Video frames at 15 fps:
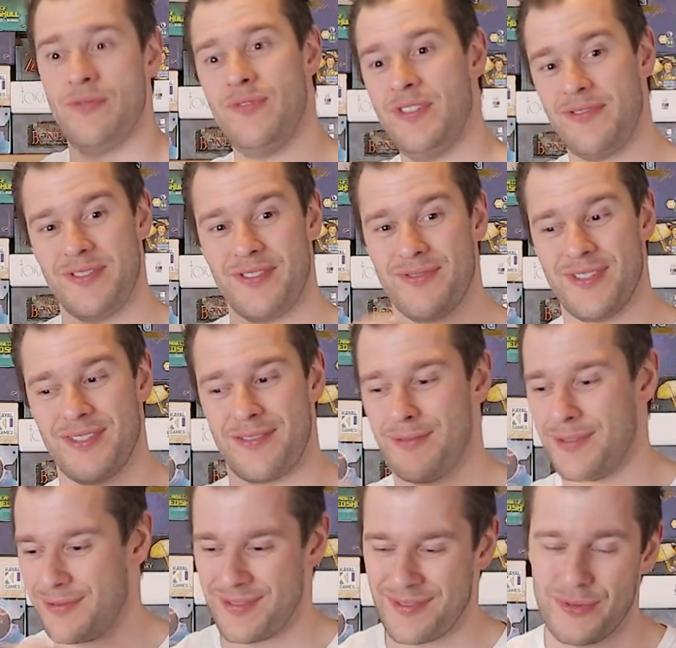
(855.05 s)
Which one's worse?
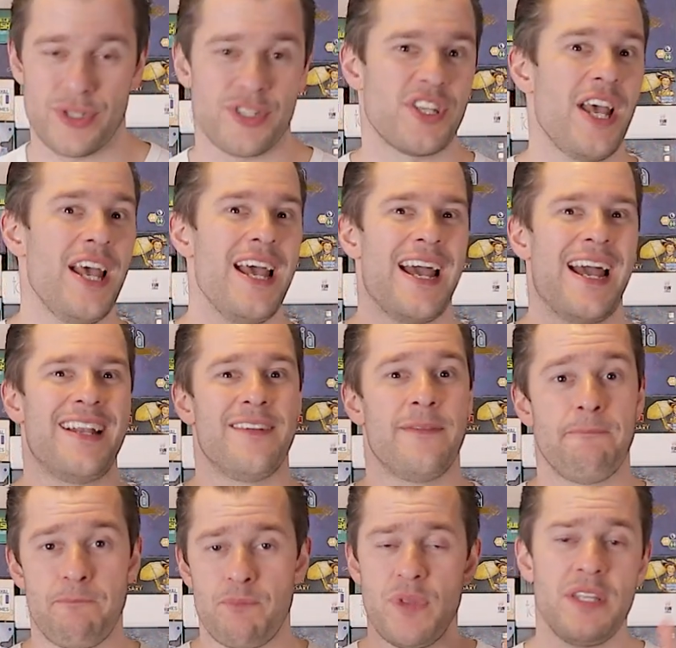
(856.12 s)
Which one's worse?
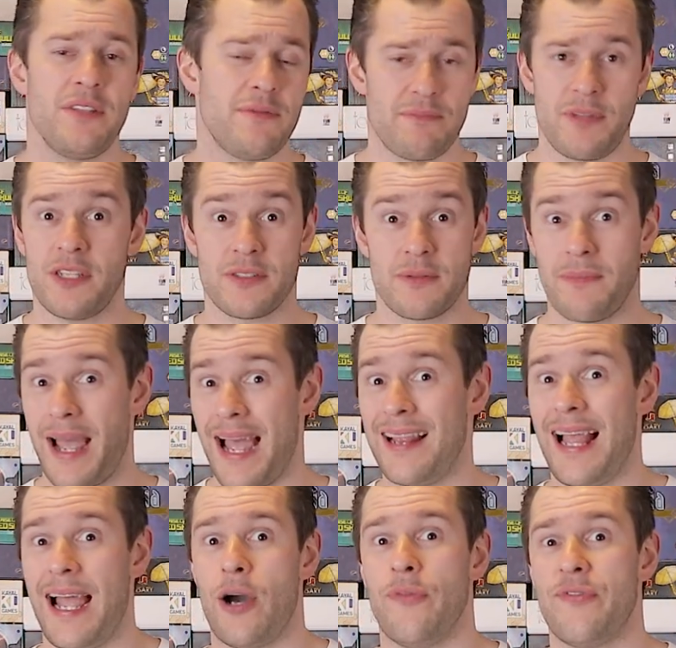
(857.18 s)
And it does
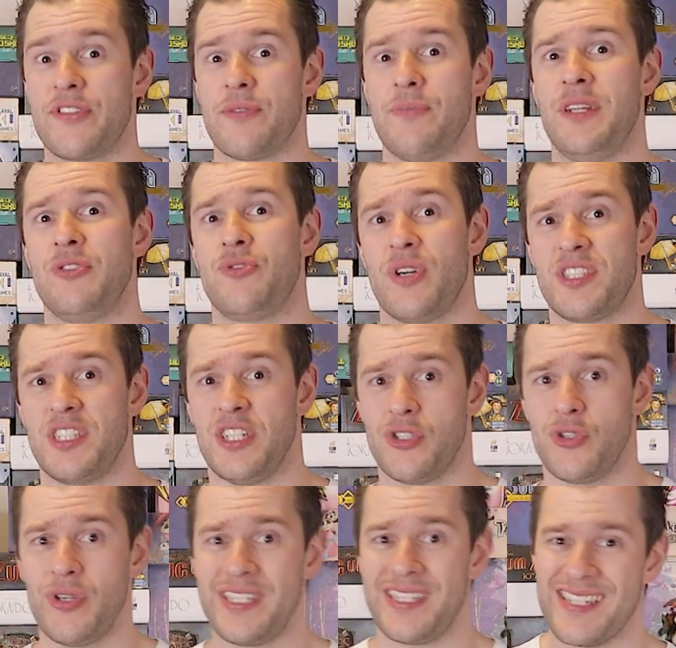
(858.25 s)
allow for some interesting
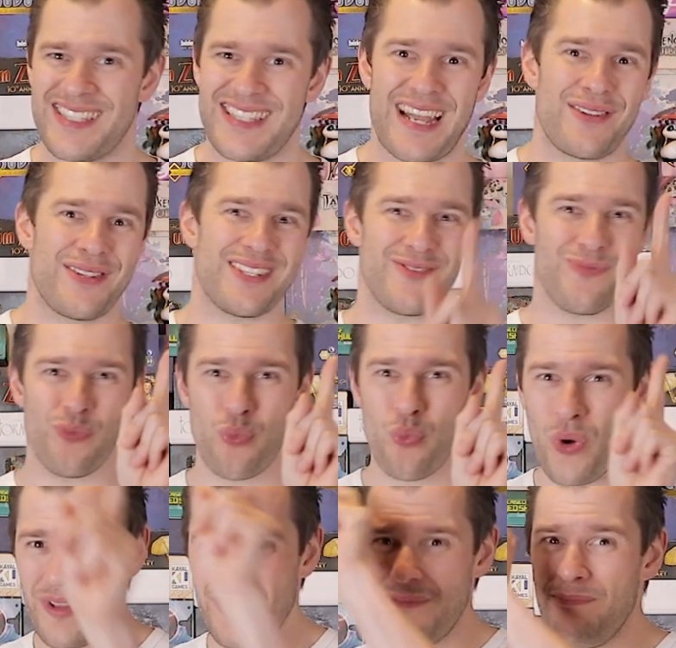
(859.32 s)
choices. Now, there's
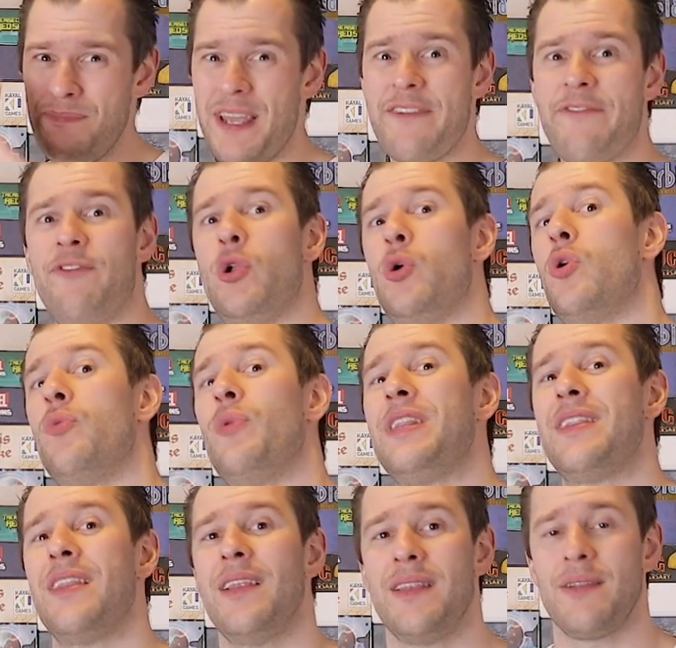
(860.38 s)
one big flaw
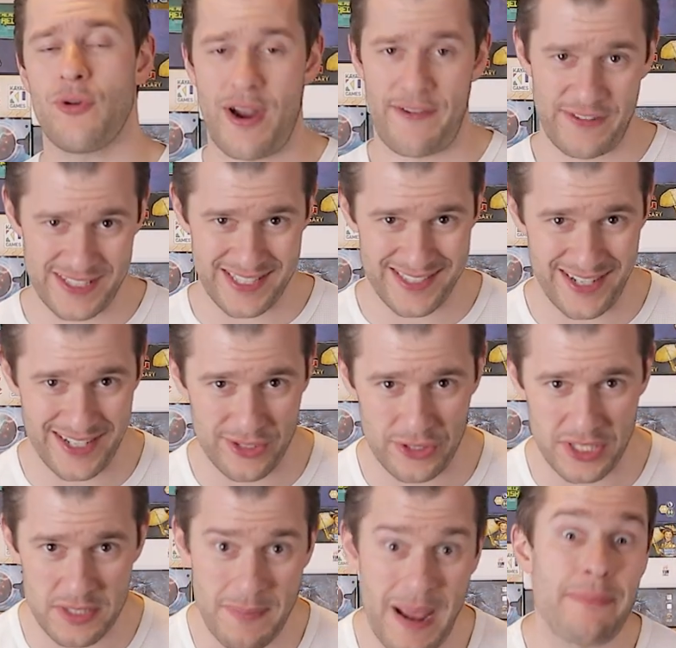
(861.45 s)
with the graphic design
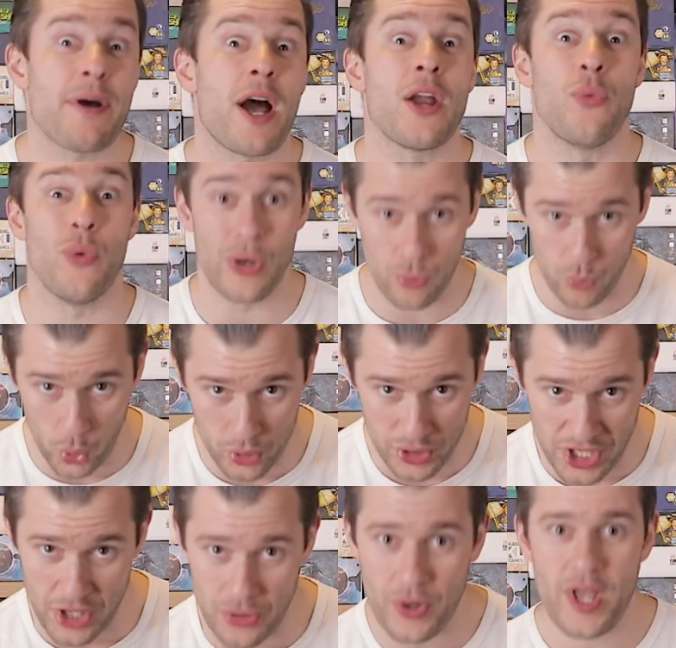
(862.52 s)
on this map, I will
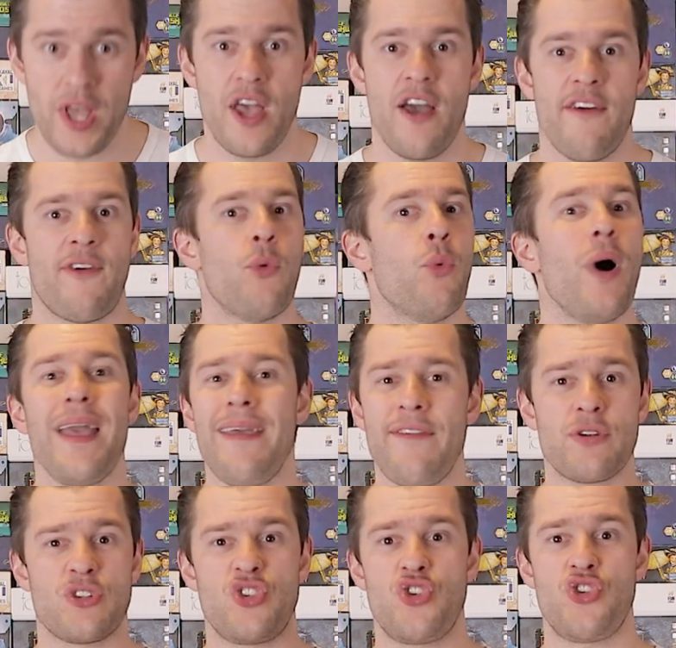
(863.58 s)
warn you. For
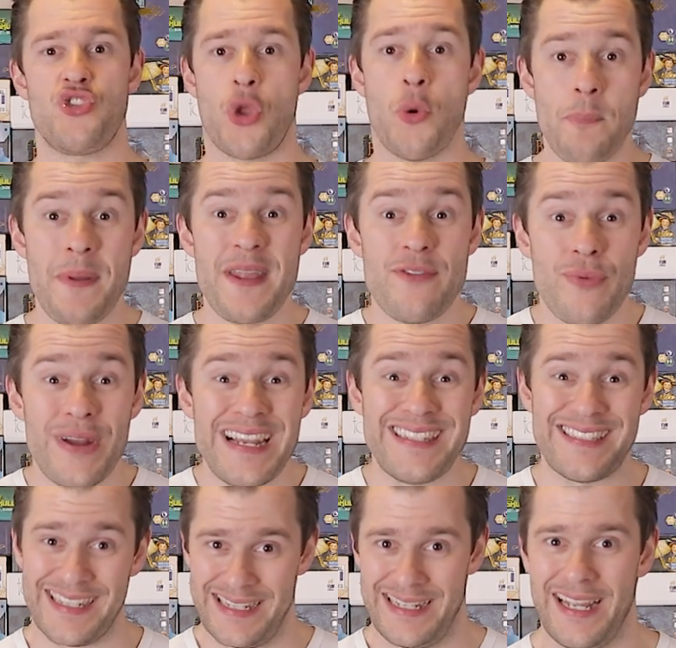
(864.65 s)
whatever stupid
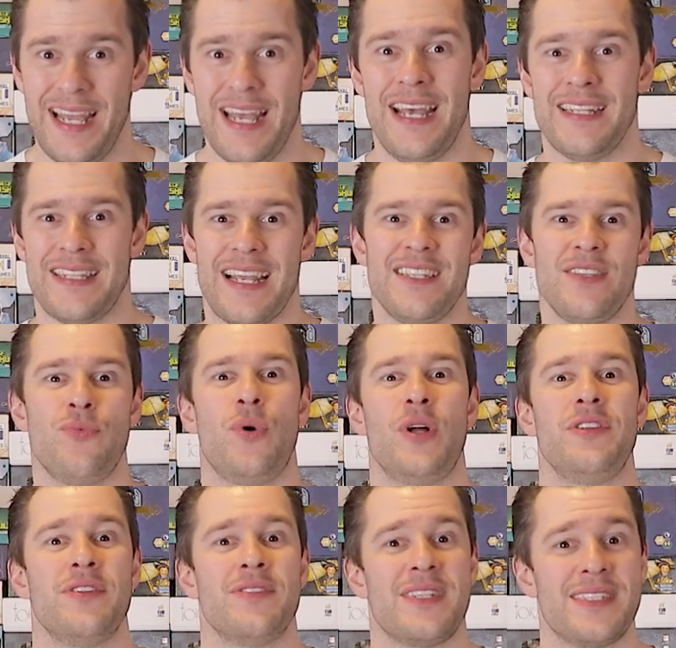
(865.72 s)
reason, Days of
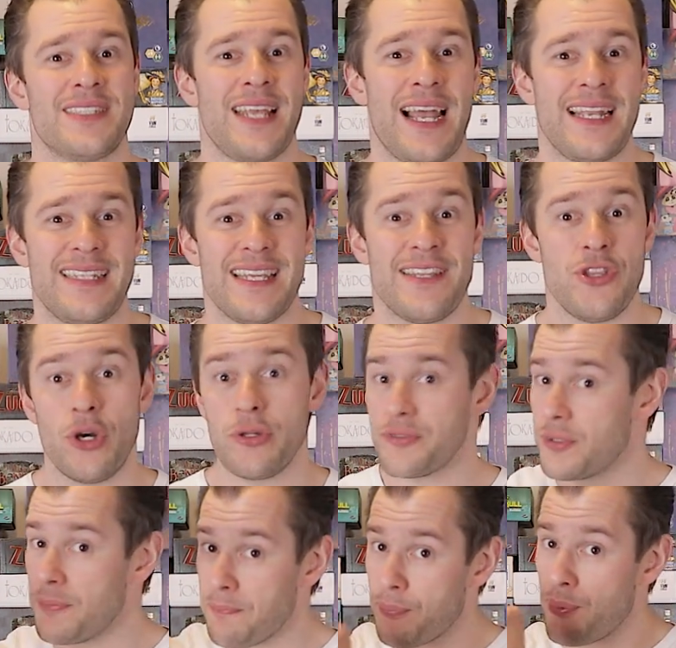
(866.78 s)
Wonder decided not
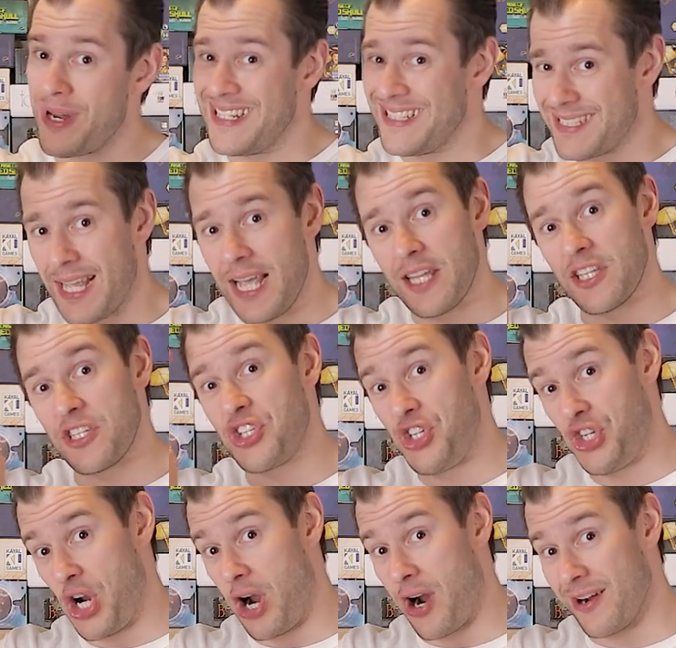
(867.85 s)
to print the
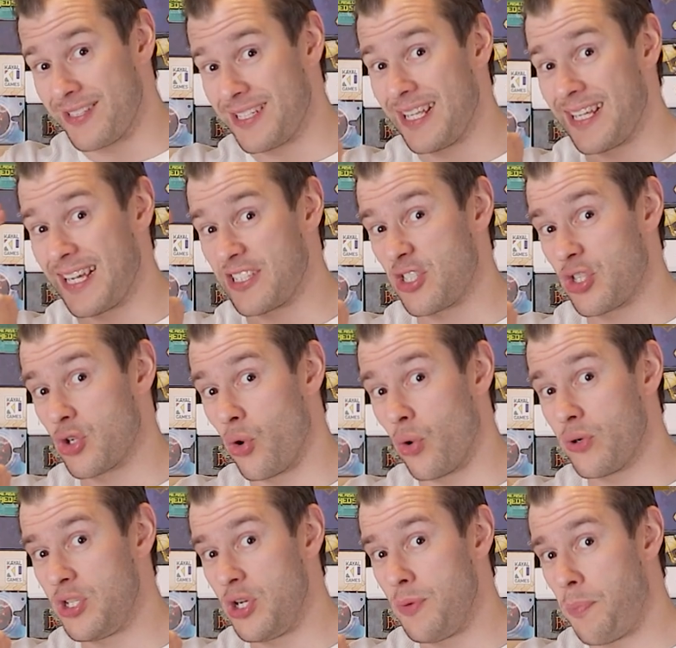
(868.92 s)
chart that
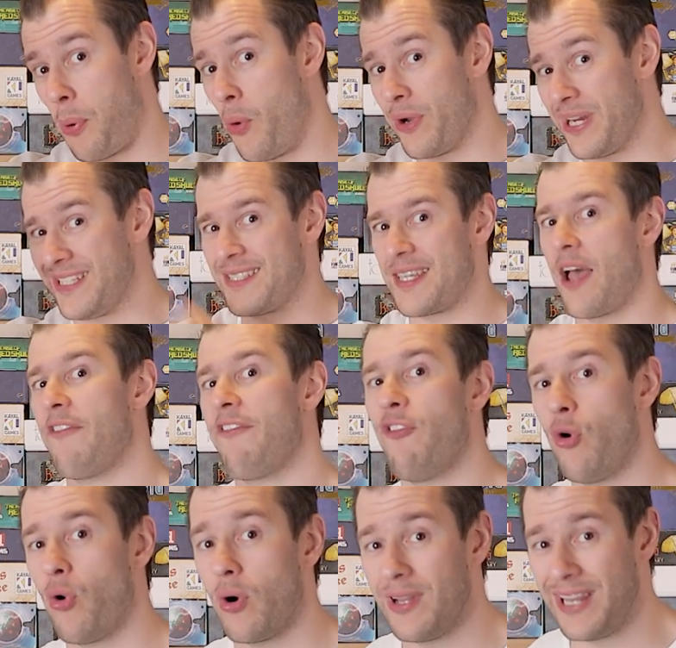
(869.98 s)
scores you points
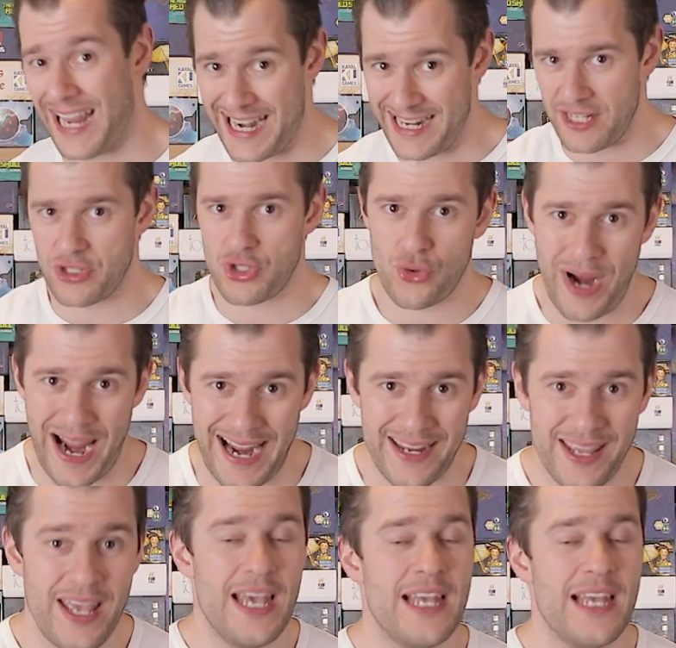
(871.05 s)
for laying a track.